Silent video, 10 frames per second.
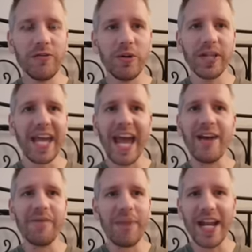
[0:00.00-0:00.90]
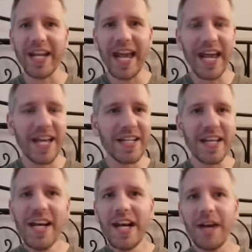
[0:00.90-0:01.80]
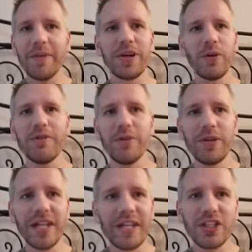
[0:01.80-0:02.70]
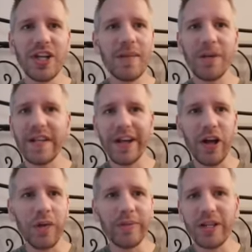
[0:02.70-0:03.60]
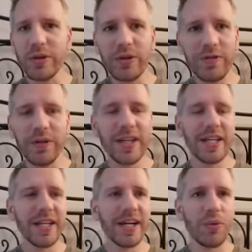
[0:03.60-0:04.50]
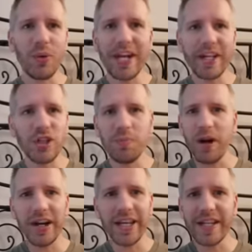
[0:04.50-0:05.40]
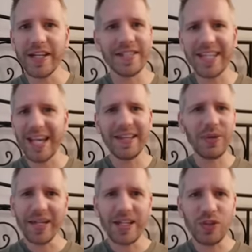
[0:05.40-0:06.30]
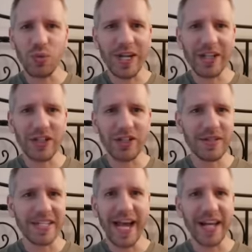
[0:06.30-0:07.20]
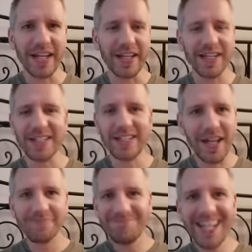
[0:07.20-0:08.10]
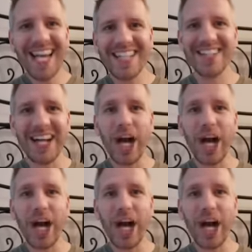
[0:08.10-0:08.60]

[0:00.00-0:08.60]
for the cav main hand, I'm not going for the champion helm, I'm not going for the range body, because again, that only has ranged attack in it. It's not